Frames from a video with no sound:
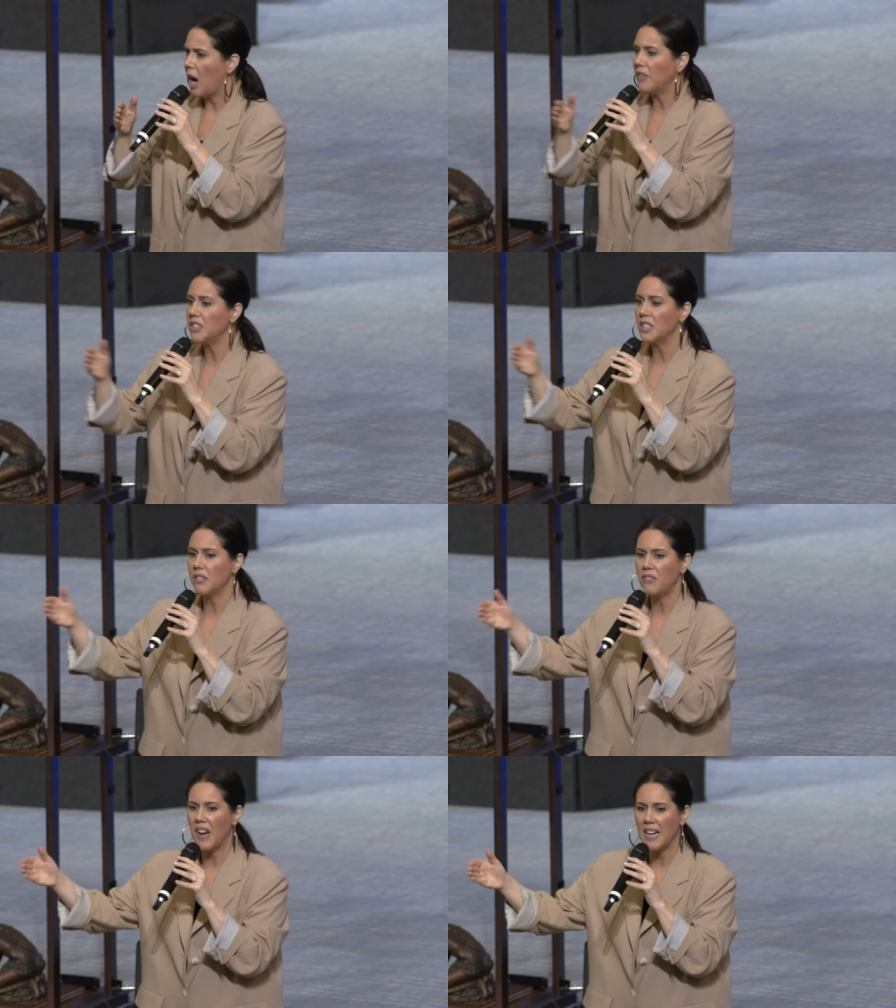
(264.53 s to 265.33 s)
often
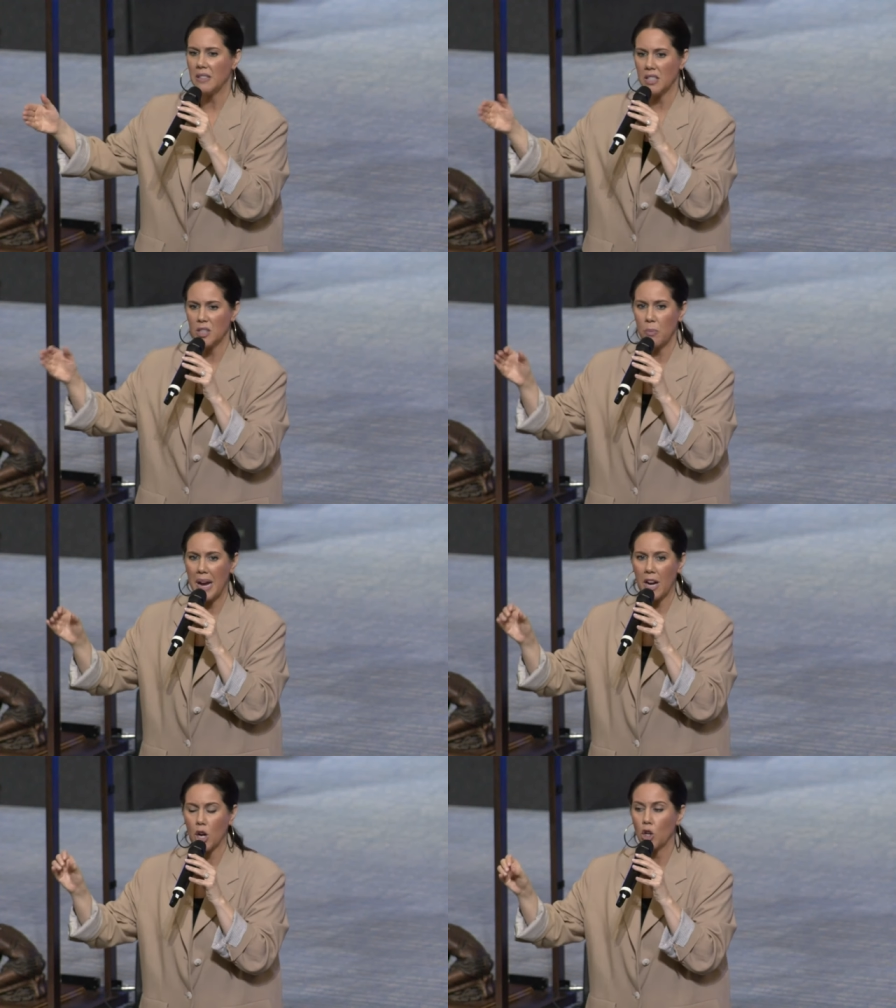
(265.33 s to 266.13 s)
defines us
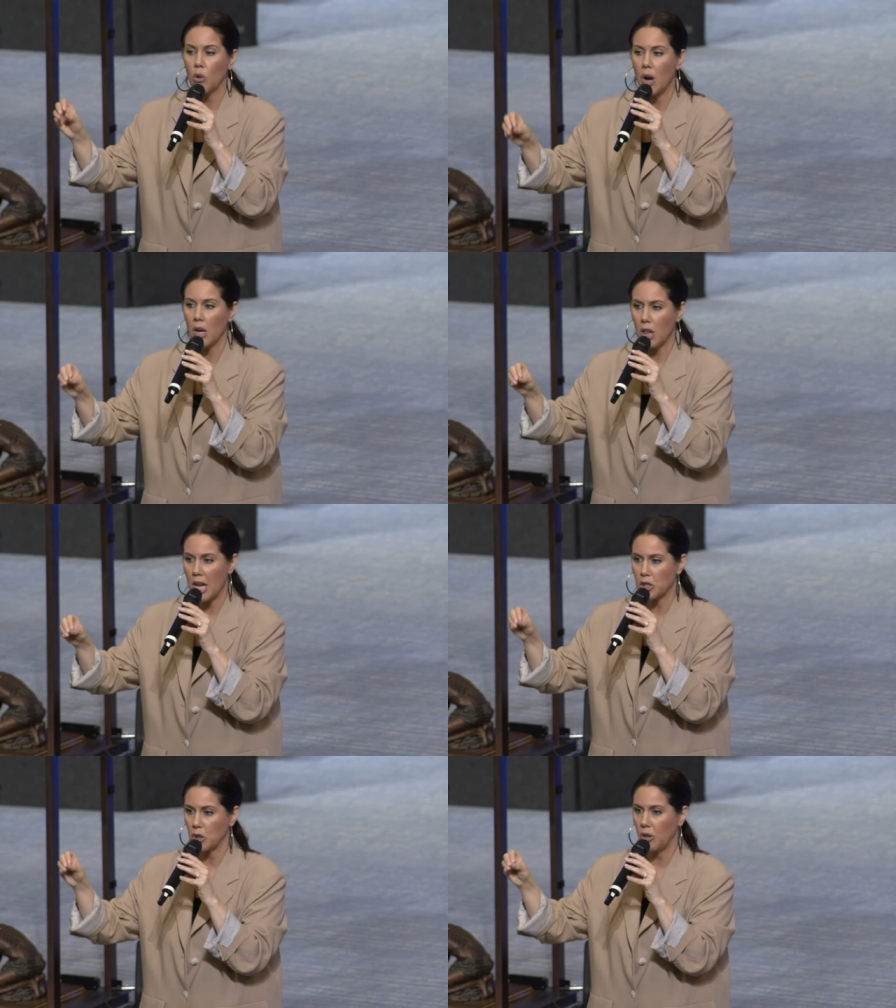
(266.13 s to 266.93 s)
by our
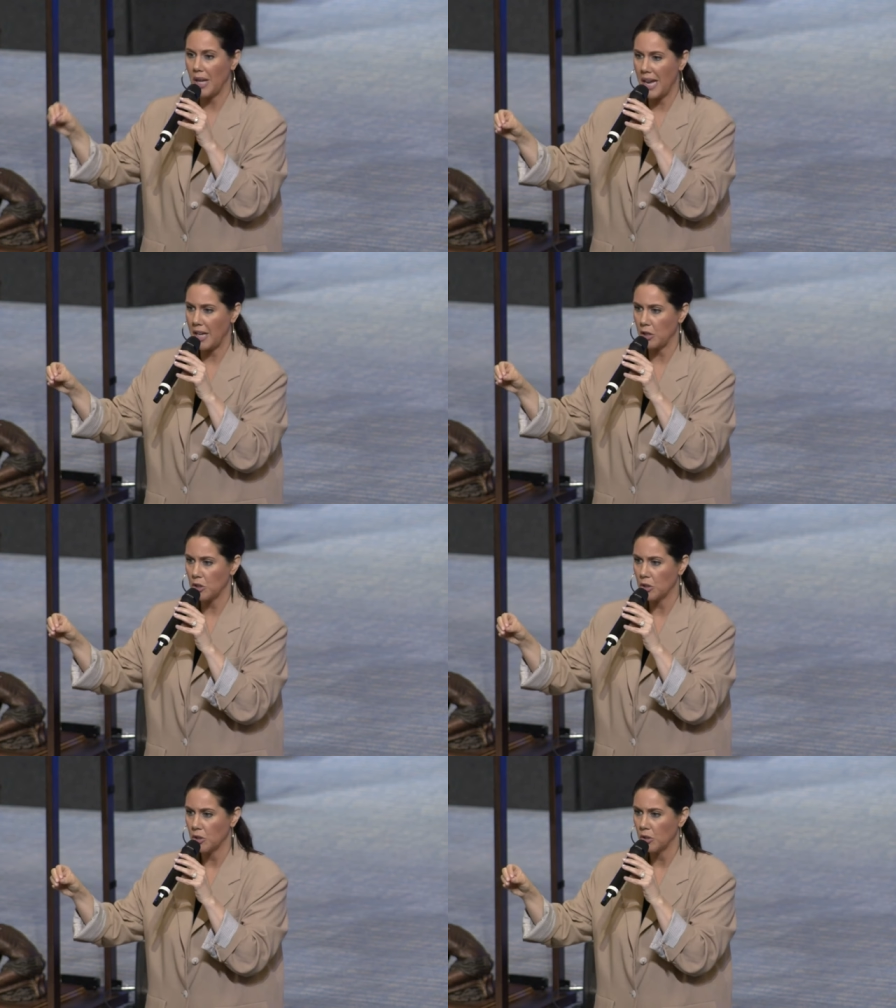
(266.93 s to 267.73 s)
chronological
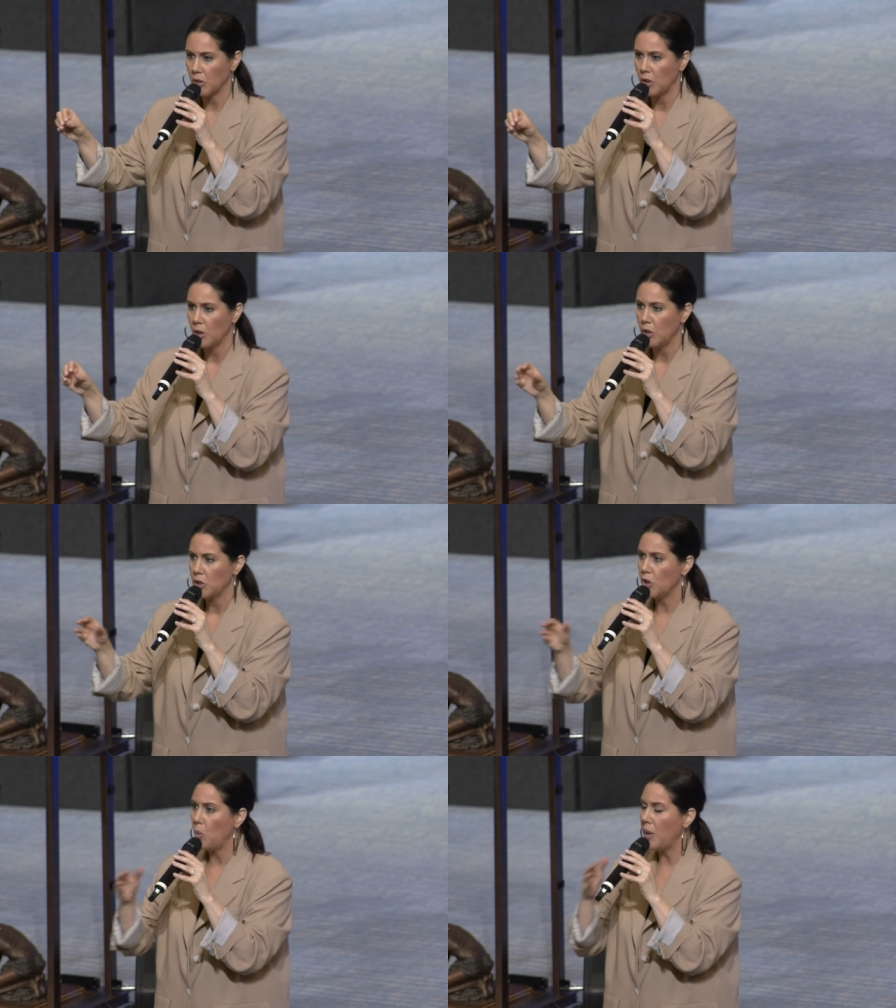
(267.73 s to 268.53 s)
age.
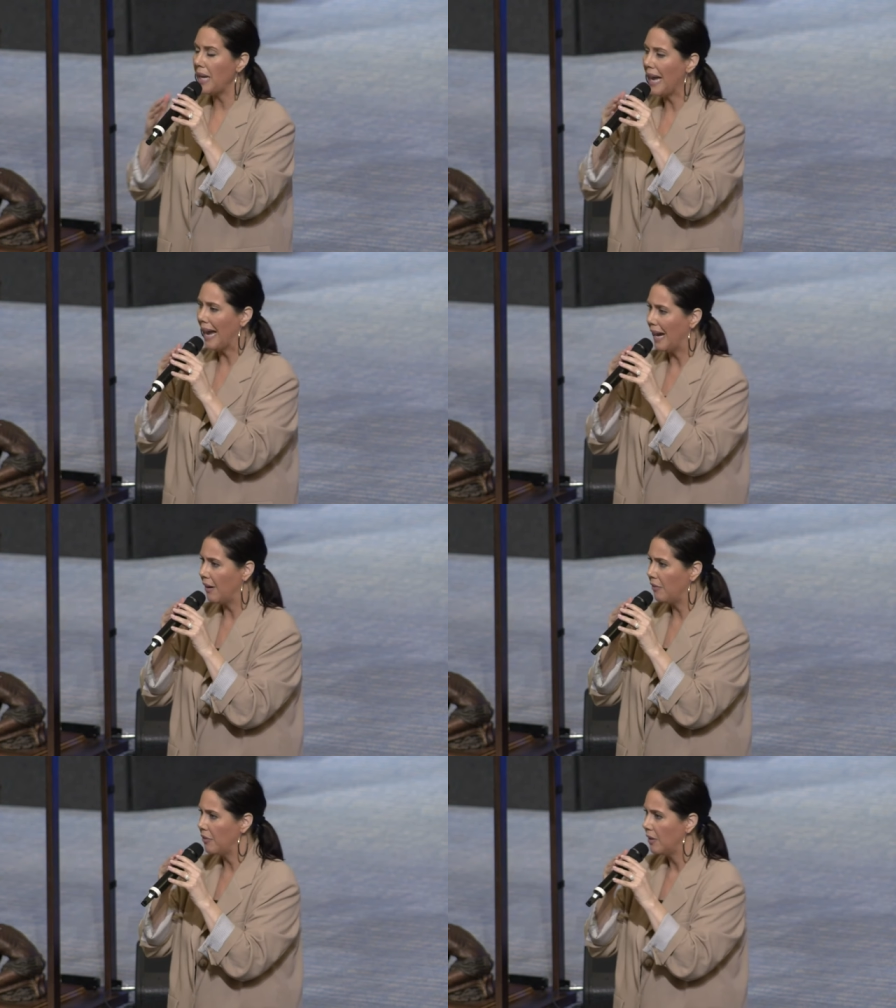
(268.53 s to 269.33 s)
So we
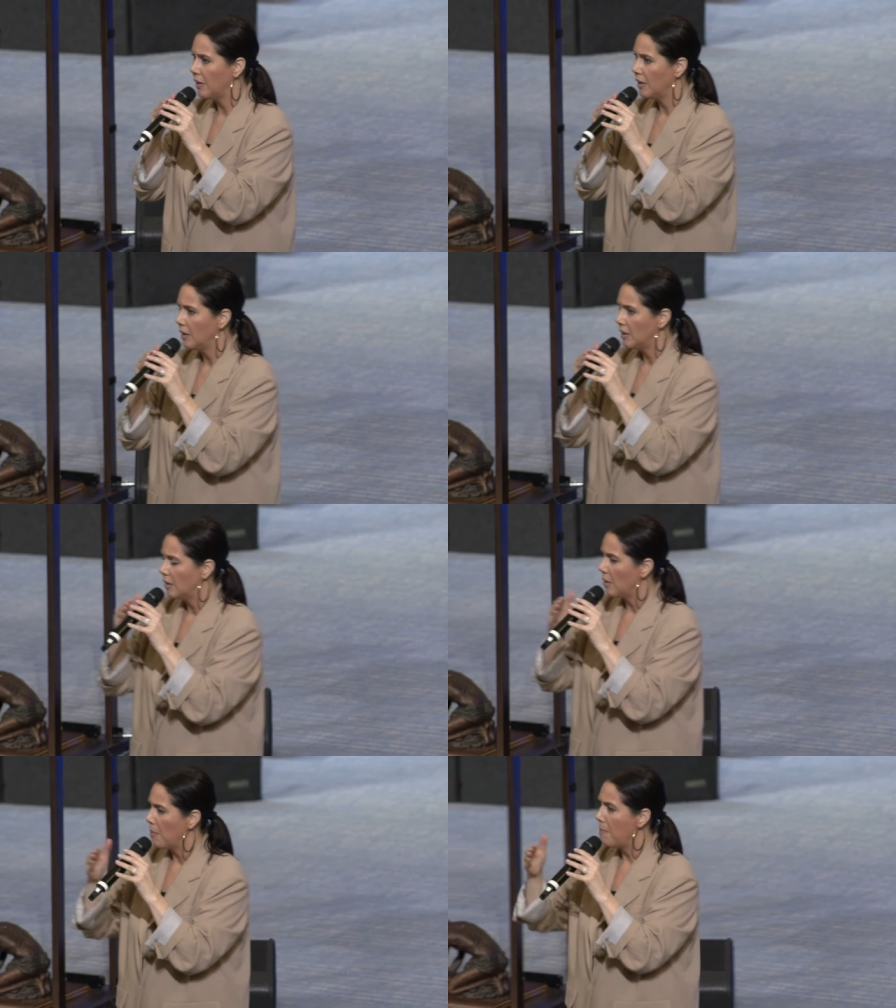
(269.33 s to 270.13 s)
have
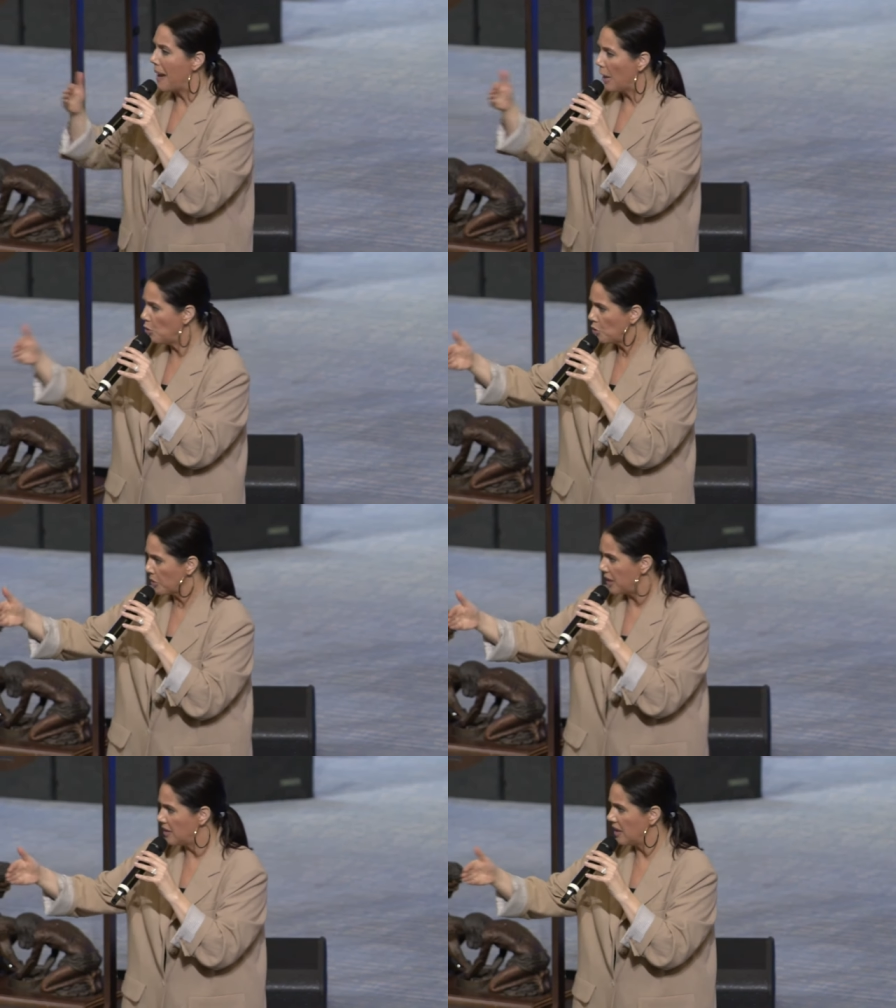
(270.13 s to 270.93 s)

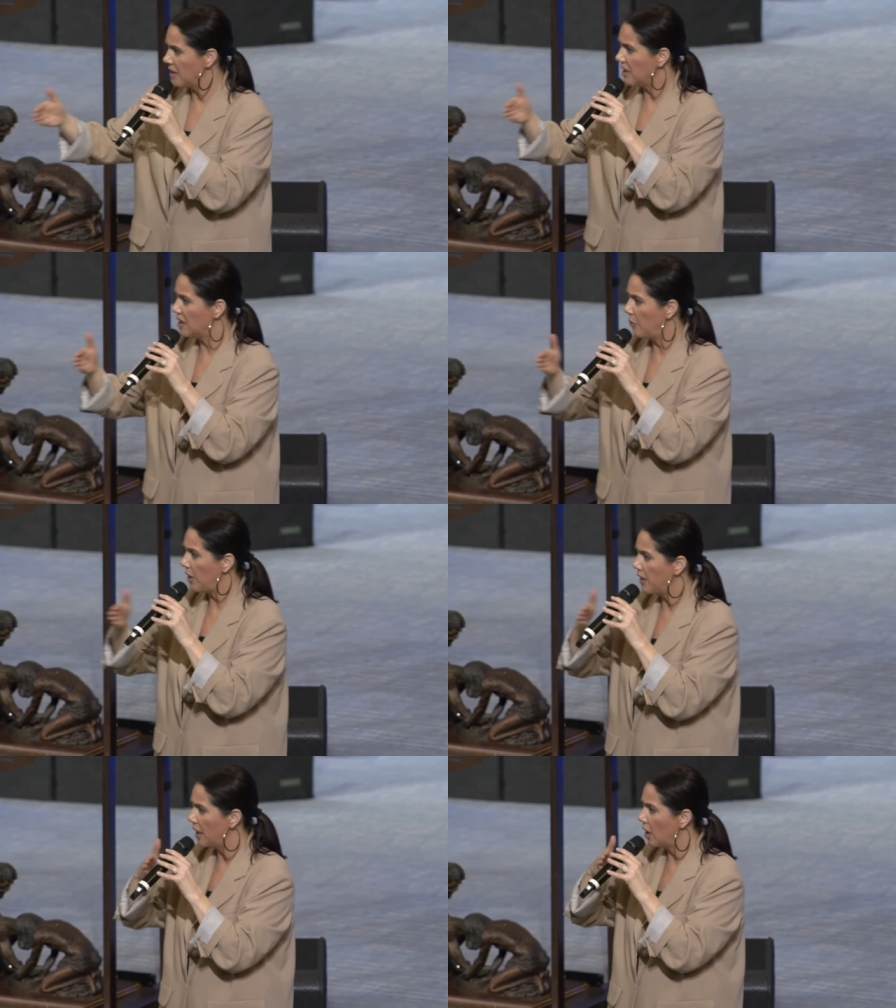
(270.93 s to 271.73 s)
boundaries in the sense of
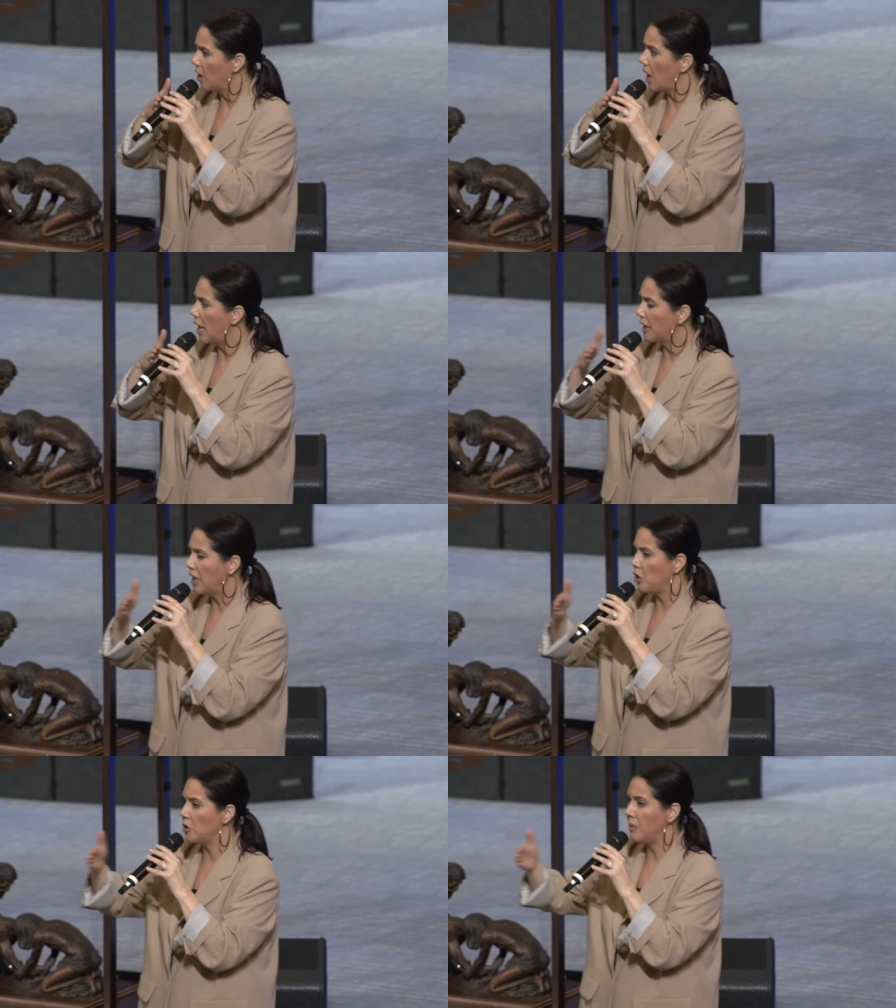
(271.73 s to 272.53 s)
we think God
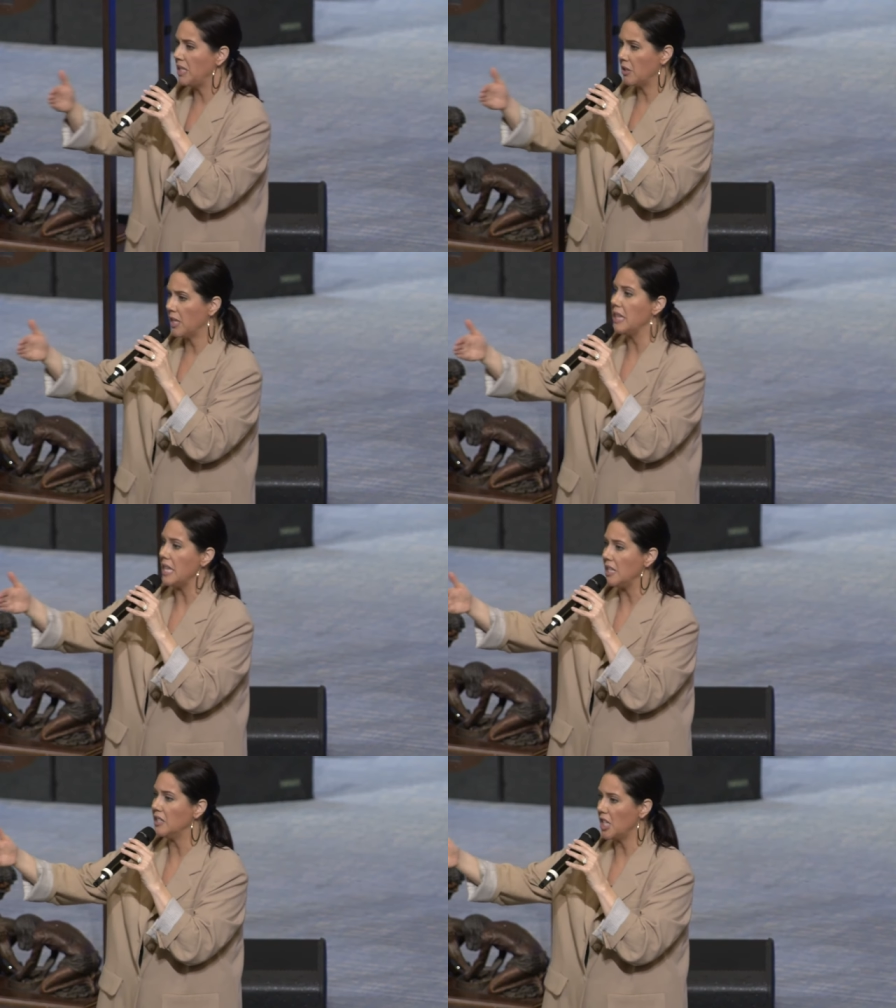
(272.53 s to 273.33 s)
can use me during
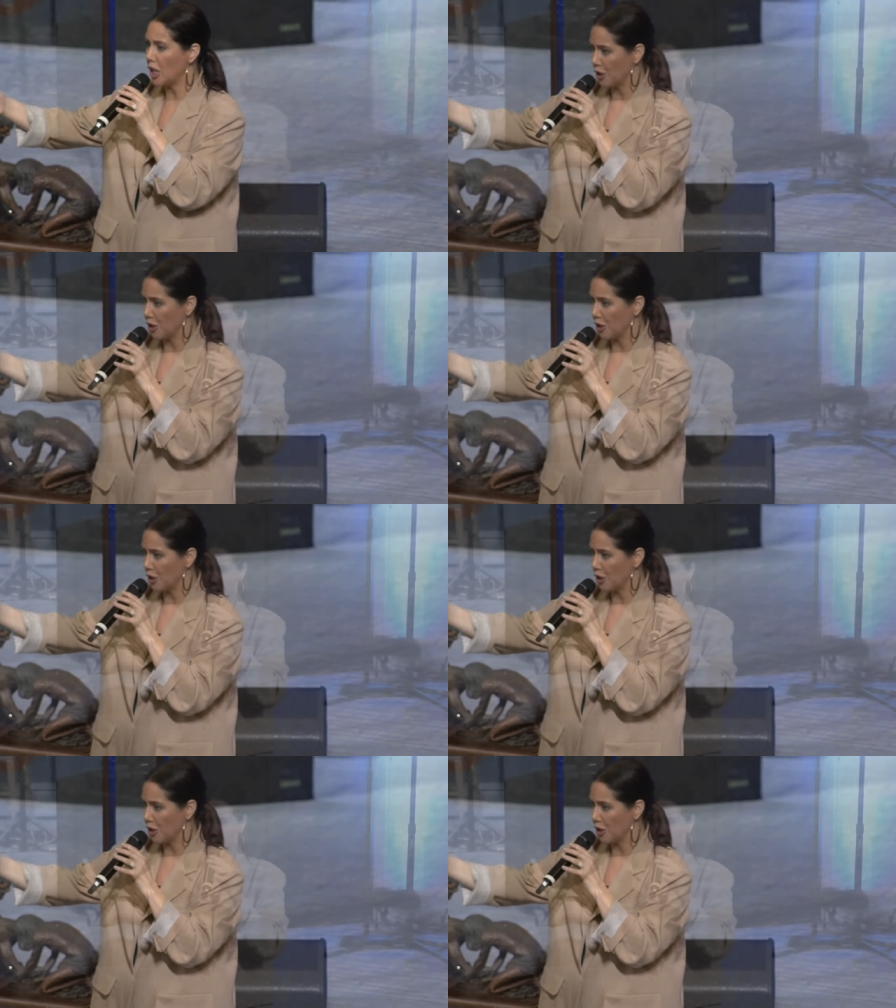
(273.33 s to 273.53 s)
these